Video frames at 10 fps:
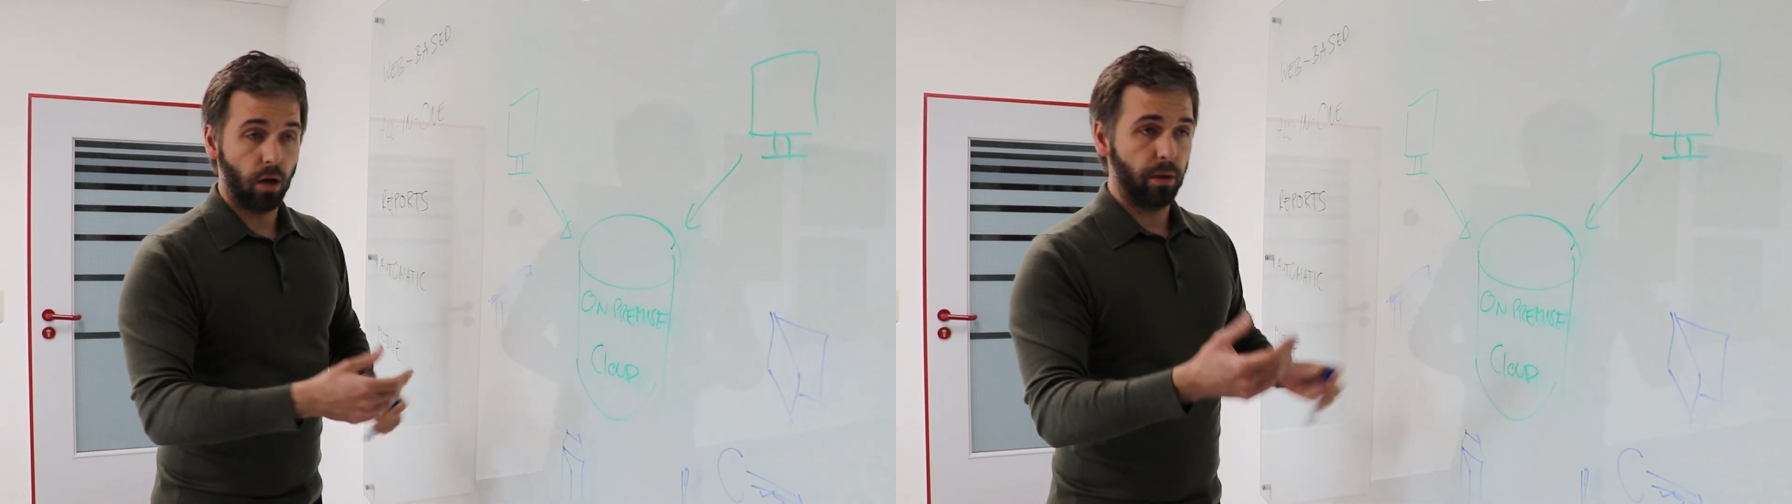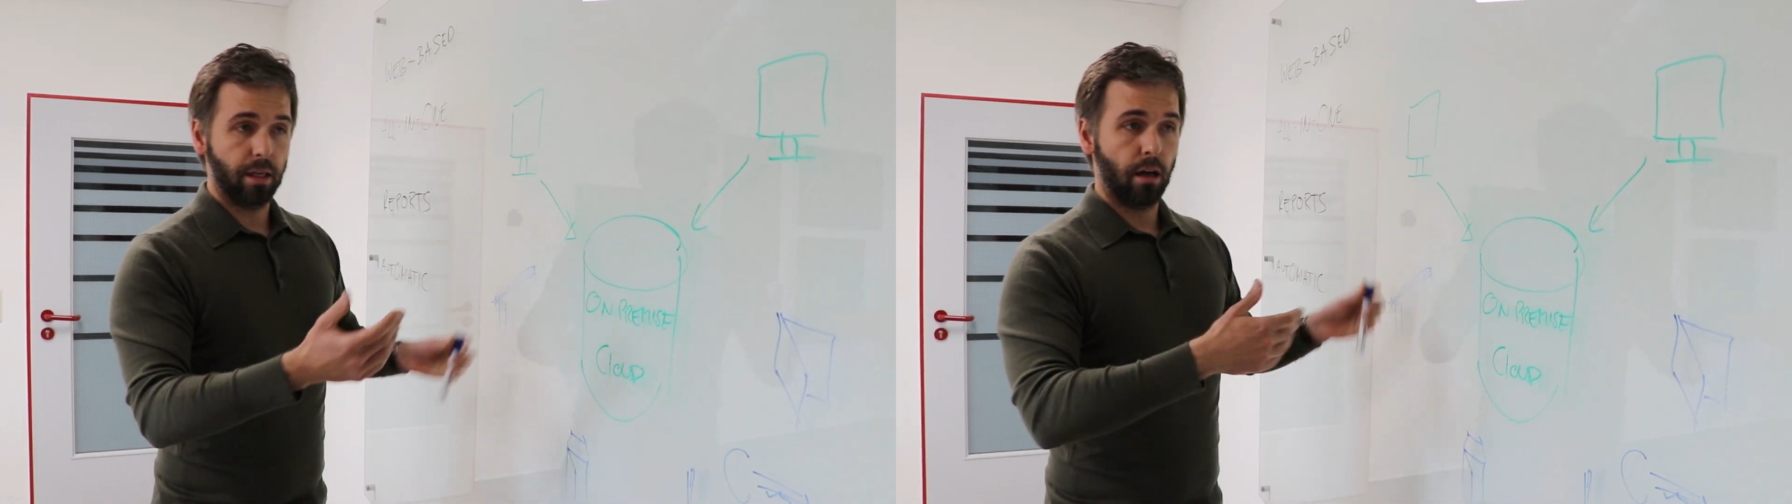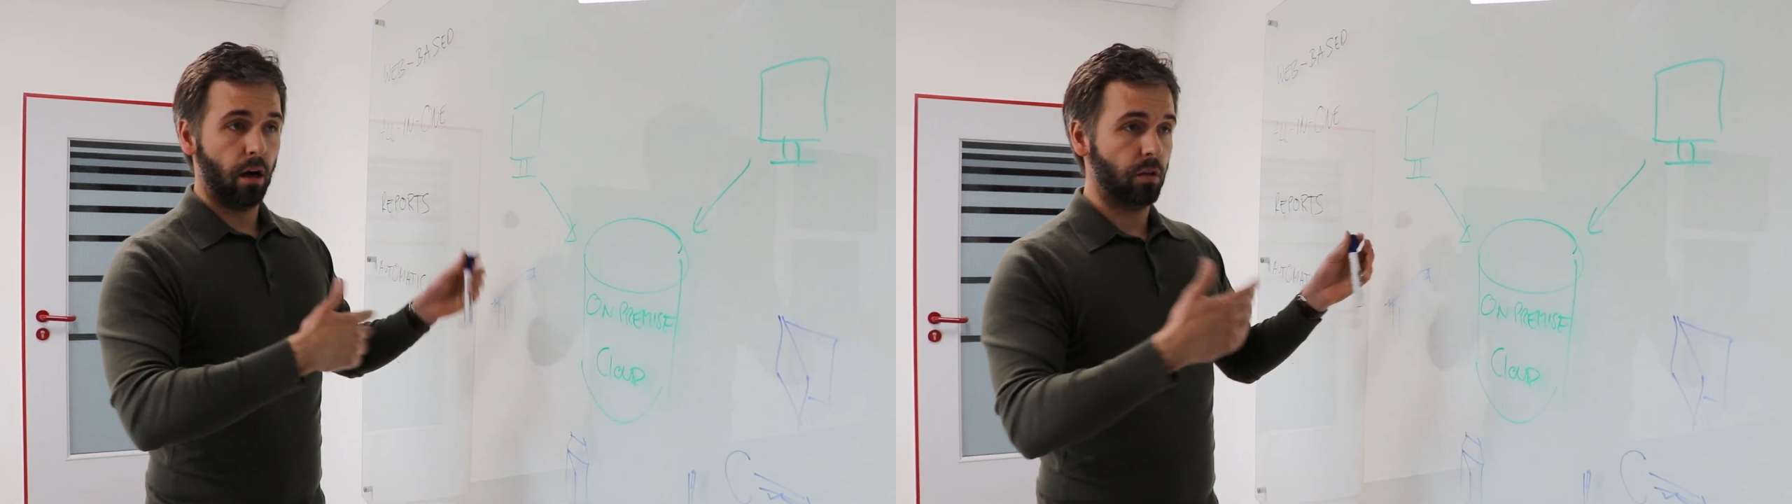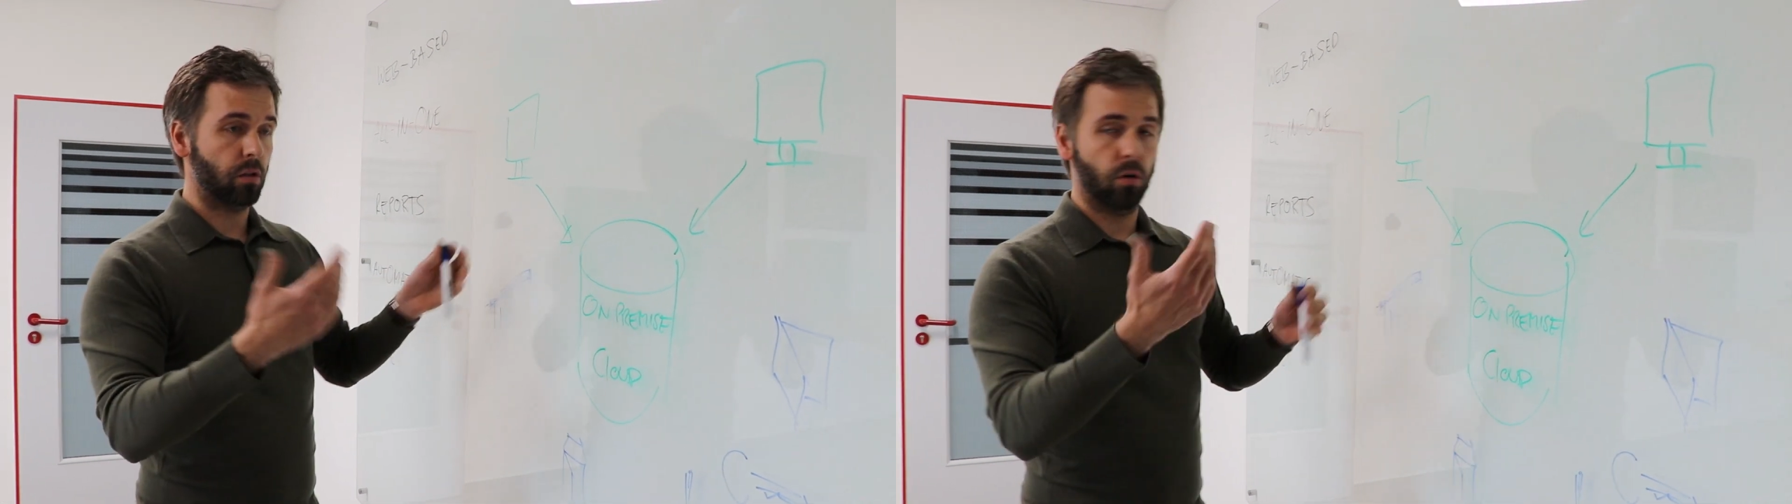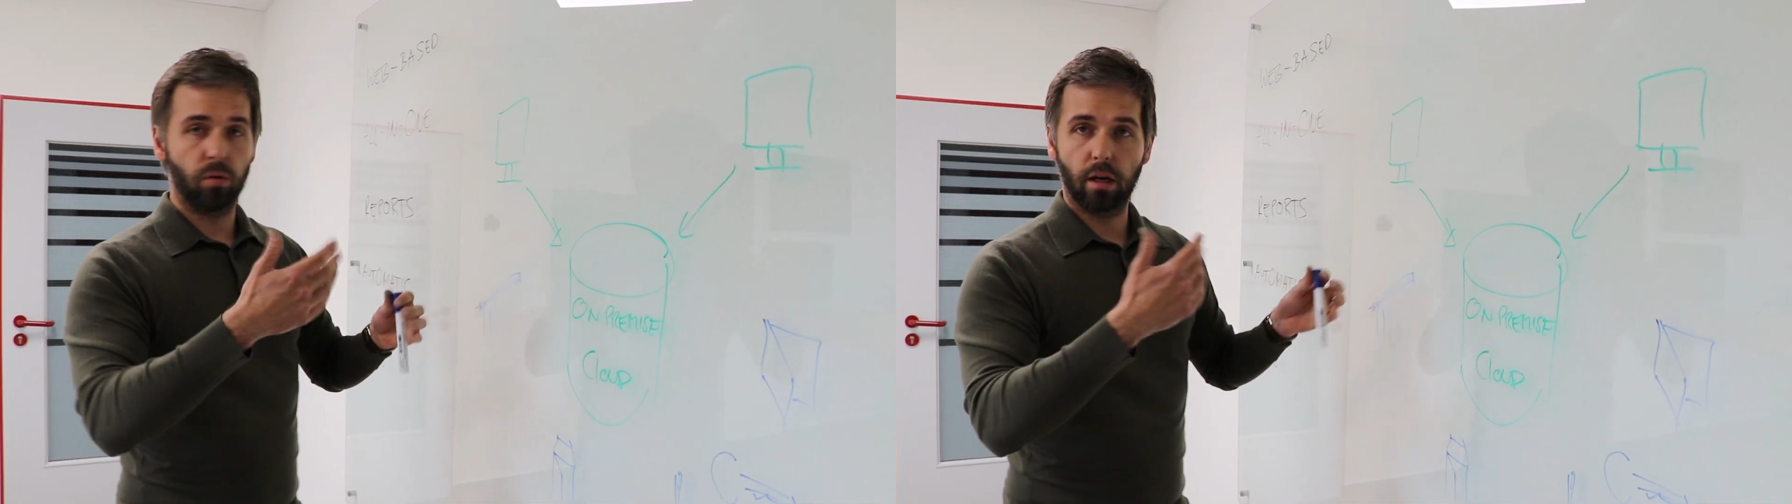how many cars
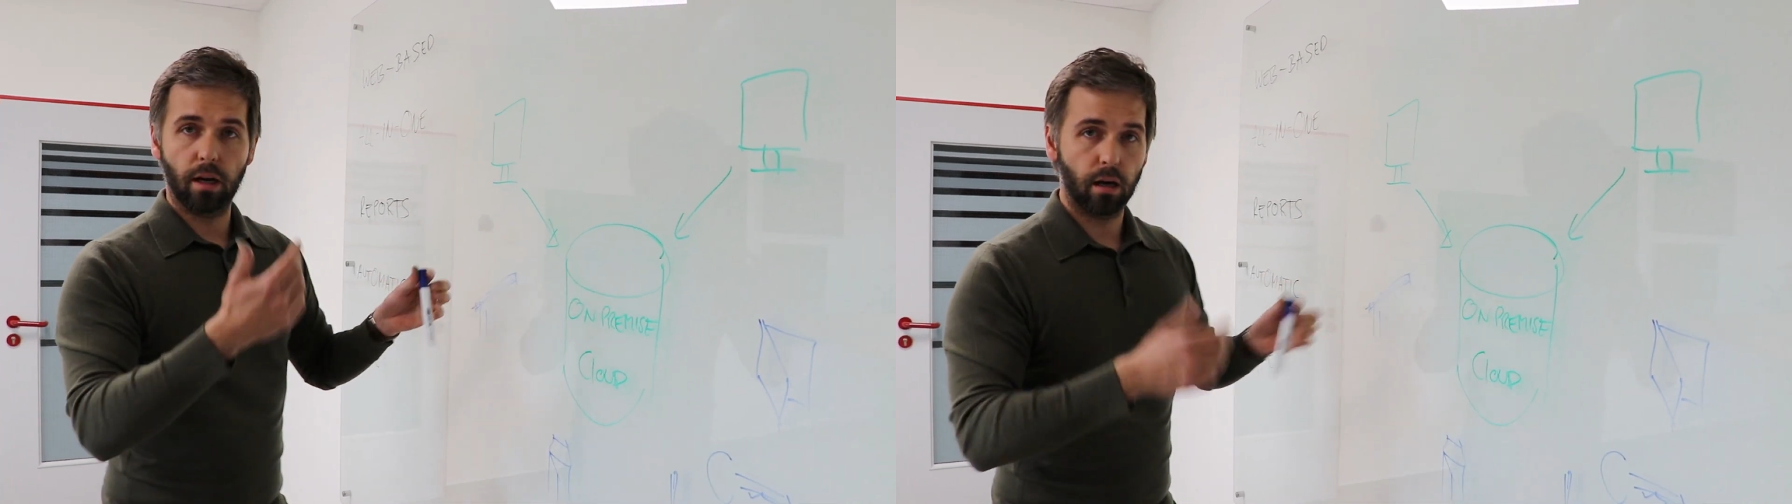go in and